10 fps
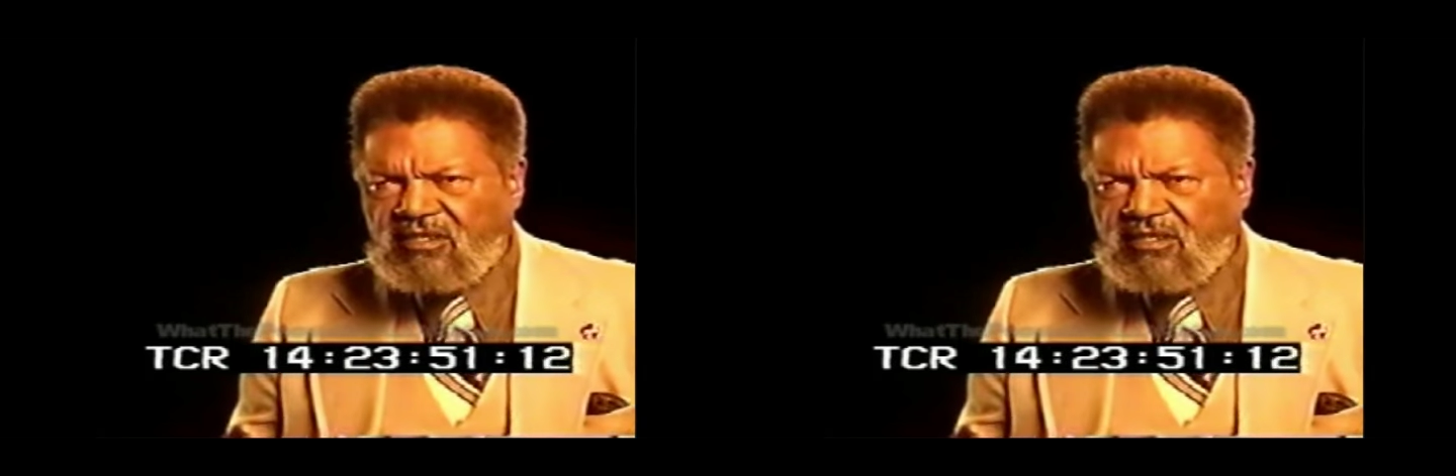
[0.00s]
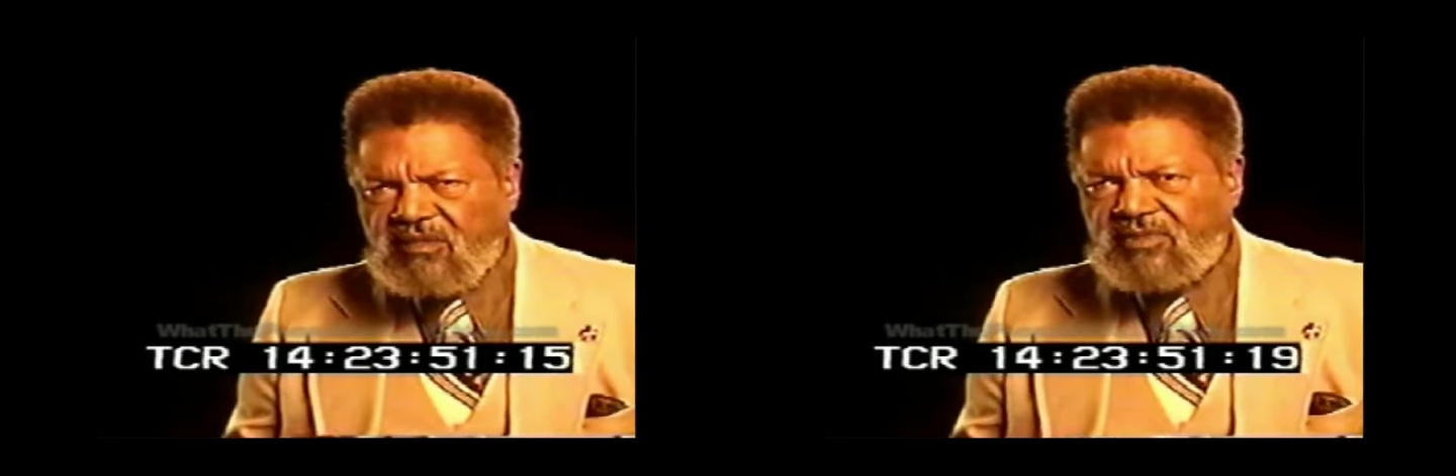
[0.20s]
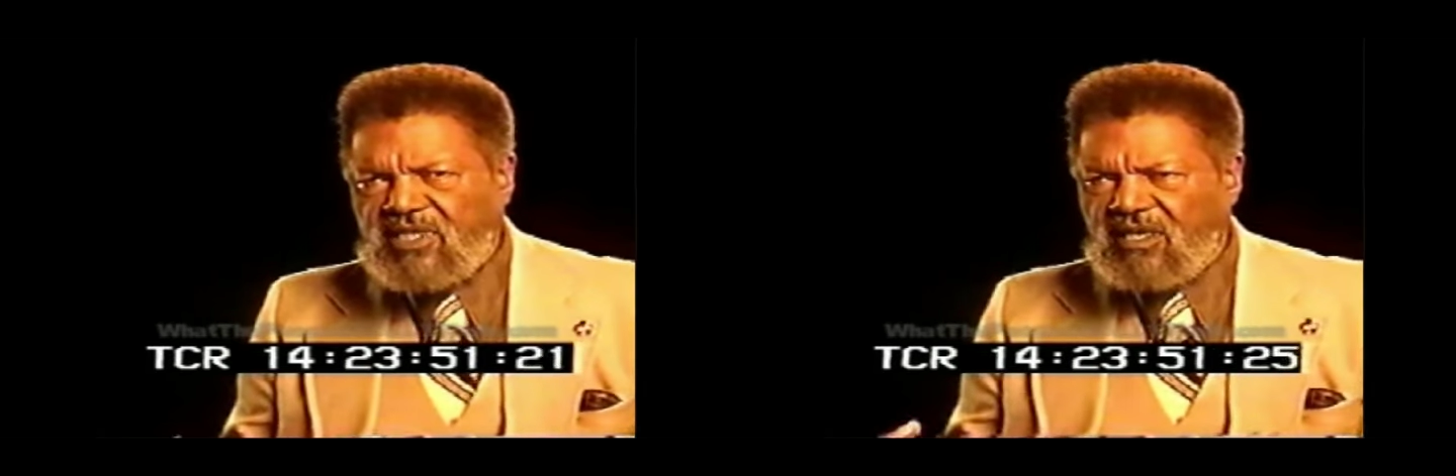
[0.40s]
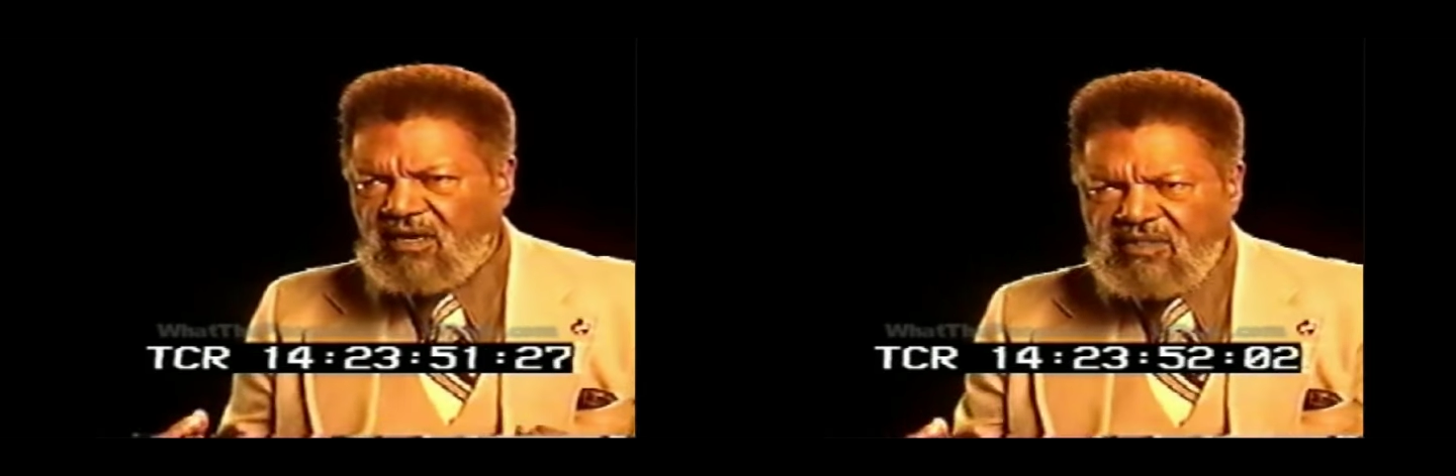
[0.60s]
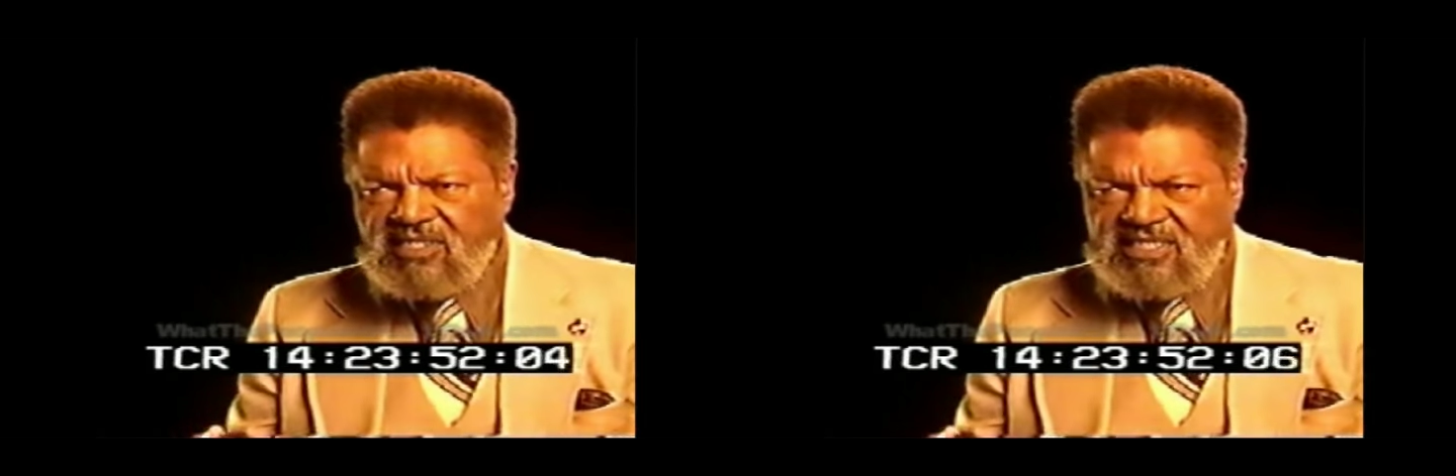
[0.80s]
it took me a
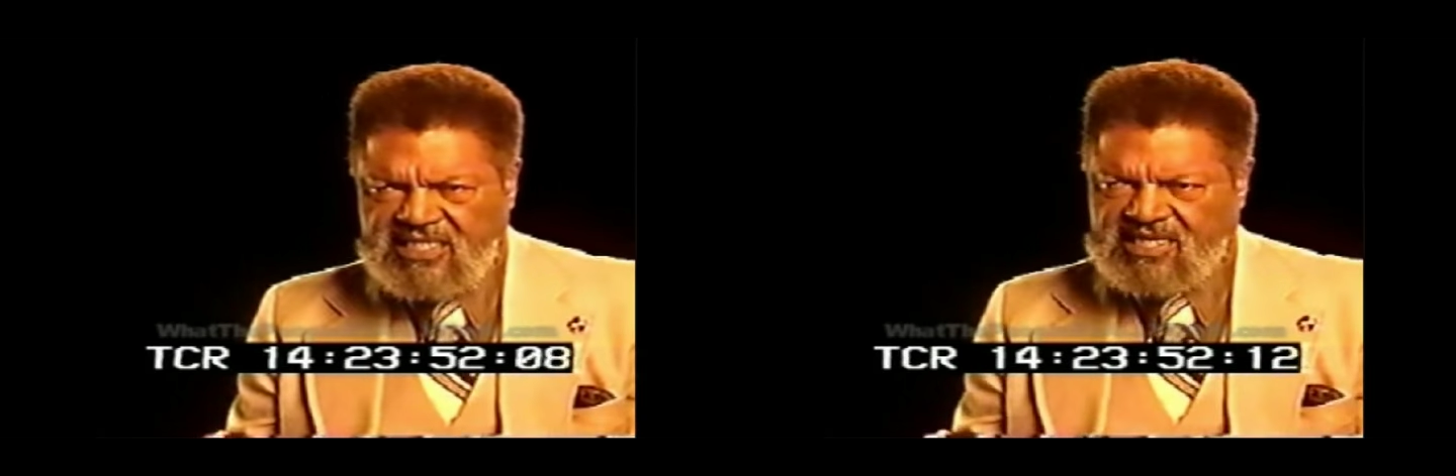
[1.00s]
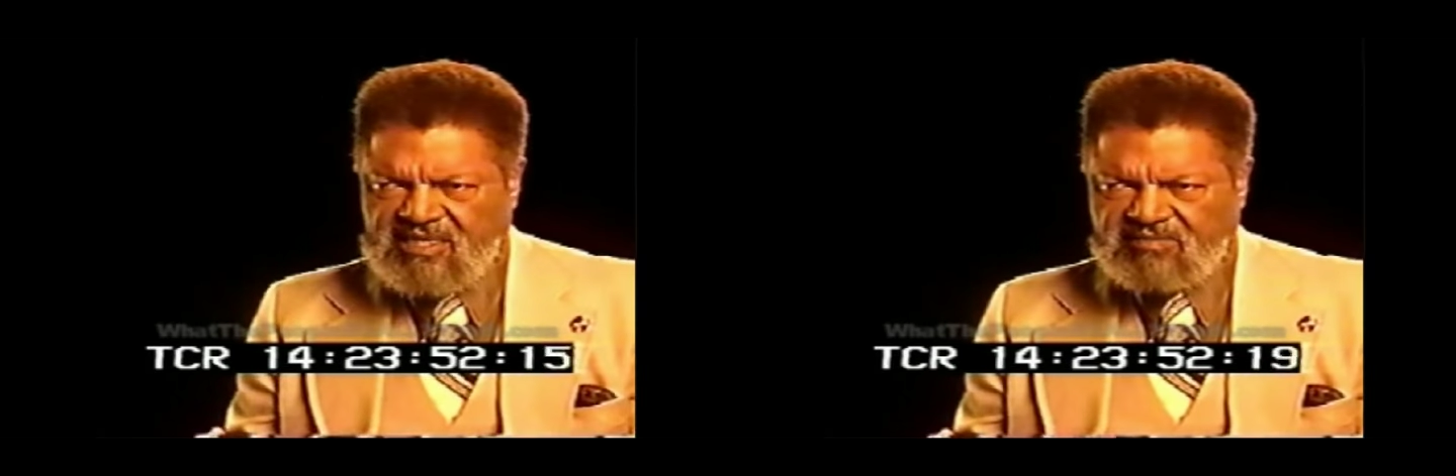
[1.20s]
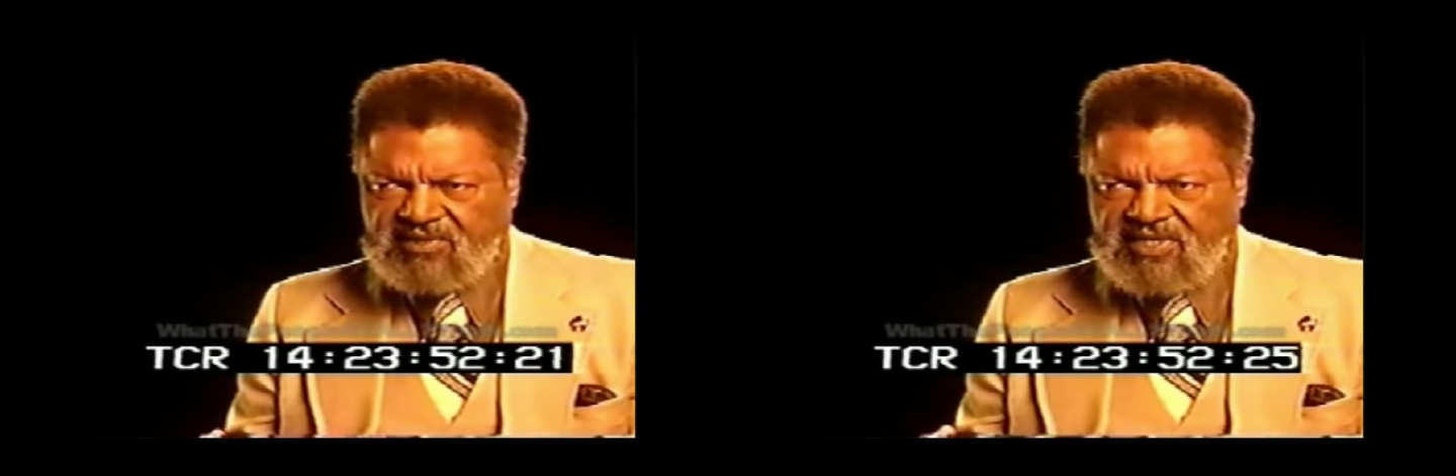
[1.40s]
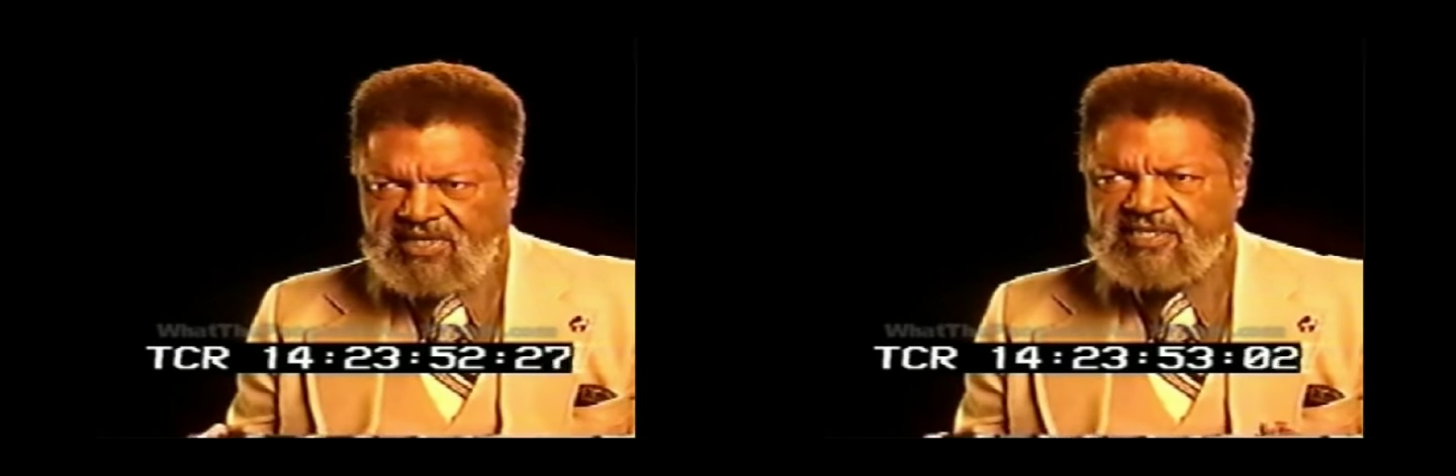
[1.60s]
long time to